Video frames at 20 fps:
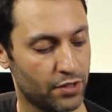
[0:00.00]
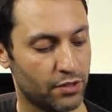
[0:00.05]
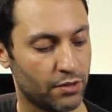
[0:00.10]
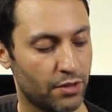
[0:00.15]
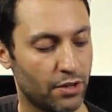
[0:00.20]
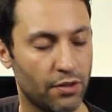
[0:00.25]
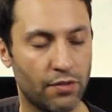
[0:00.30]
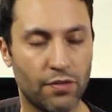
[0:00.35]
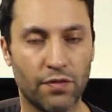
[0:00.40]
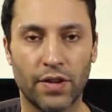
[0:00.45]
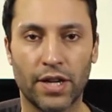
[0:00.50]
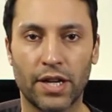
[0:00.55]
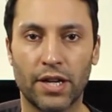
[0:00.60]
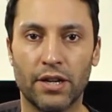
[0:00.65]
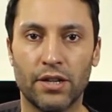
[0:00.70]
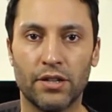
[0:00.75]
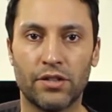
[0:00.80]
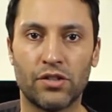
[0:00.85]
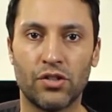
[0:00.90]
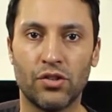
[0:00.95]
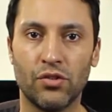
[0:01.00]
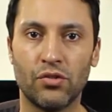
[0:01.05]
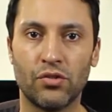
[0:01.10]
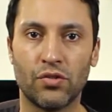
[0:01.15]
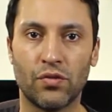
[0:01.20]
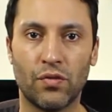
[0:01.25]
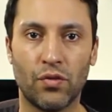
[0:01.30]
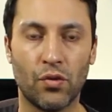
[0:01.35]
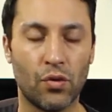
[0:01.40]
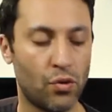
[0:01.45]
so going finger 2
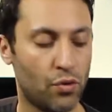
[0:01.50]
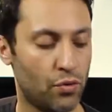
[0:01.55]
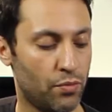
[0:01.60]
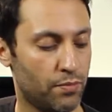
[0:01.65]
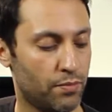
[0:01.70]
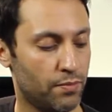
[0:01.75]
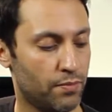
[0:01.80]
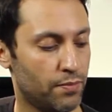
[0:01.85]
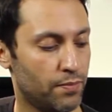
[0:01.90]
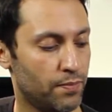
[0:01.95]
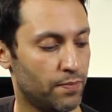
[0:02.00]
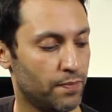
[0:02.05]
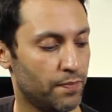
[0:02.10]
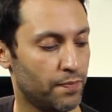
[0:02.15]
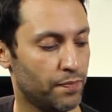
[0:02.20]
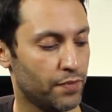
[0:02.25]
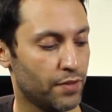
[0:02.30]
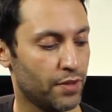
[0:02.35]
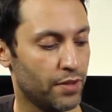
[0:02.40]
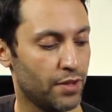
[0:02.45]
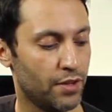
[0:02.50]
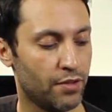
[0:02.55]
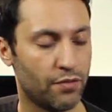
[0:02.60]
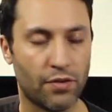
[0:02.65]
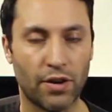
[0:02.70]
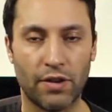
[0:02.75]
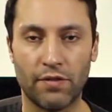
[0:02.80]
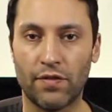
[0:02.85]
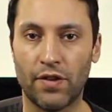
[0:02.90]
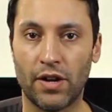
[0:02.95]
to 4,
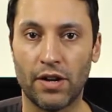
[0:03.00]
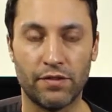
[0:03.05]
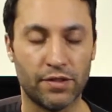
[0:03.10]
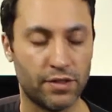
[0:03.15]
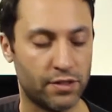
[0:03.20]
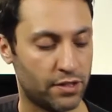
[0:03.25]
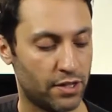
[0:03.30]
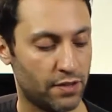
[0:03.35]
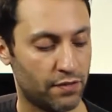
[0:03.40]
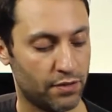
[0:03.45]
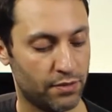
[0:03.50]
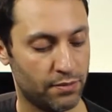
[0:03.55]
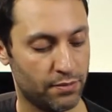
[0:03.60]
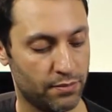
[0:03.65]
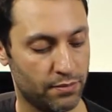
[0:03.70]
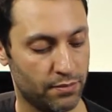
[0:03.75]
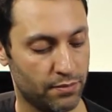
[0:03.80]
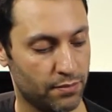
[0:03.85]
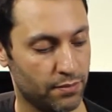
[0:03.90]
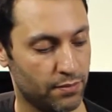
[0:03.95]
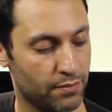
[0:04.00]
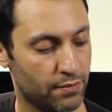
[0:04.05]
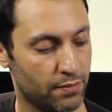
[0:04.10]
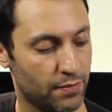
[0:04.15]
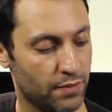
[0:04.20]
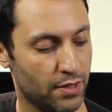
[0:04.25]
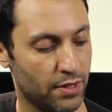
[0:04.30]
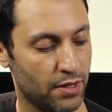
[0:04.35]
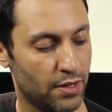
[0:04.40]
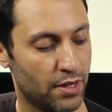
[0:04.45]
fret 5 to 7,
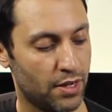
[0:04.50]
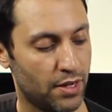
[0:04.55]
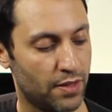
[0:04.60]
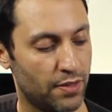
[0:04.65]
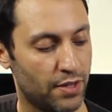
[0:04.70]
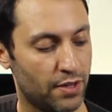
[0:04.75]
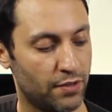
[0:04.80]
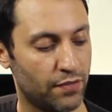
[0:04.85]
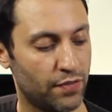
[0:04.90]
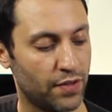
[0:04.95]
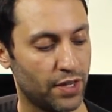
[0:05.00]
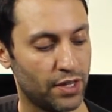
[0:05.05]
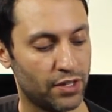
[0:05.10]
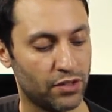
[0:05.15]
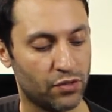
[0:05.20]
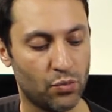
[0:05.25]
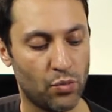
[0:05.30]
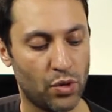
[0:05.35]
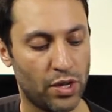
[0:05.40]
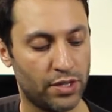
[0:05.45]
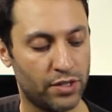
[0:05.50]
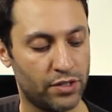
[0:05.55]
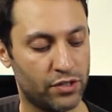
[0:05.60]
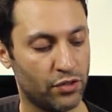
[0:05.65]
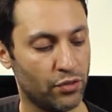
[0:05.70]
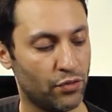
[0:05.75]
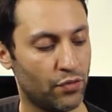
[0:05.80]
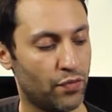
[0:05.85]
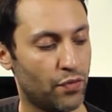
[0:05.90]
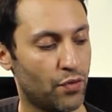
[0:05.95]
and then fingers 1,
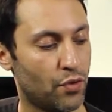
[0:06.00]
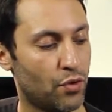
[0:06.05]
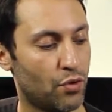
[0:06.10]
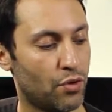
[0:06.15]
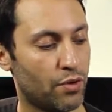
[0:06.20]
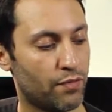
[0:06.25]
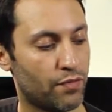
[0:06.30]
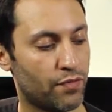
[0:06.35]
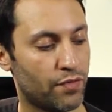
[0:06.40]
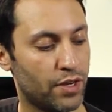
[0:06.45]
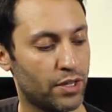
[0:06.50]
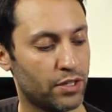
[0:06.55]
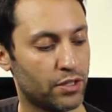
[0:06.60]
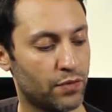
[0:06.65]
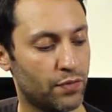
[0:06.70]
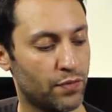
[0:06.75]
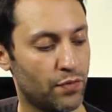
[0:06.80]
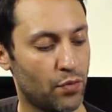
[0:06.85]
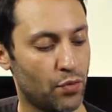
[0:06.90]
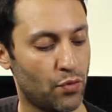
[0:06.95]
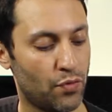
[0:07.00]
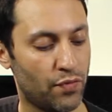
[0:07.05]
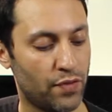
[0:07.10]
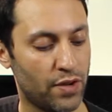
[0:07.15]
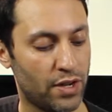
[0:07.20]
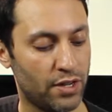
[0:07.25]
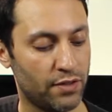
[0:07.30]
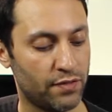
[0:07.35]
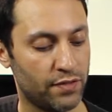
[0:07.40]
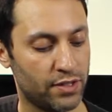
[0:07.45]
2, 4 on frets 4,
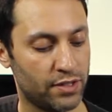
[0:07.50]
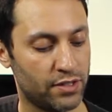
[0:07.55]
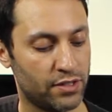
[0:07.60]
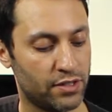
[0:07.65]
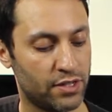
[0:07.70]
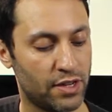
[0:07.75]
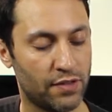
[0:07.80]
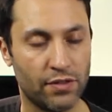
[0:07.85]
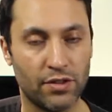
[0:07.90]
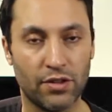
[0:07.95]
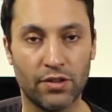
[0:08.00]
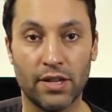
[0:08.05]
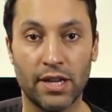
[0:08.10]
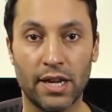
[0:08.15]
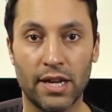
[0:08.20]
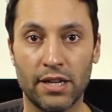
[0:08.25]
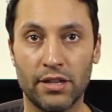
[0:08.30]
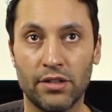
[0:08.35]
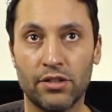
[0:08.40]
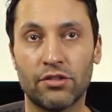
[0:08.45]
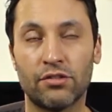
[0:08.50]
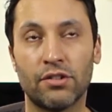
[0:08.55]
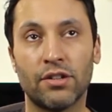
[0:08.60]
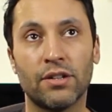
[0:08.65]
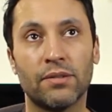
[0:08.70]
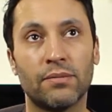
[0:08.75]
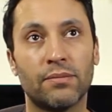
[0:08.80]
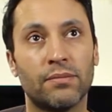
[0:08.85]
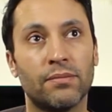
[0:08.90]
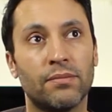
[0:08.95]
5 and 7 on the A
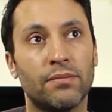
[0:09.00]
string,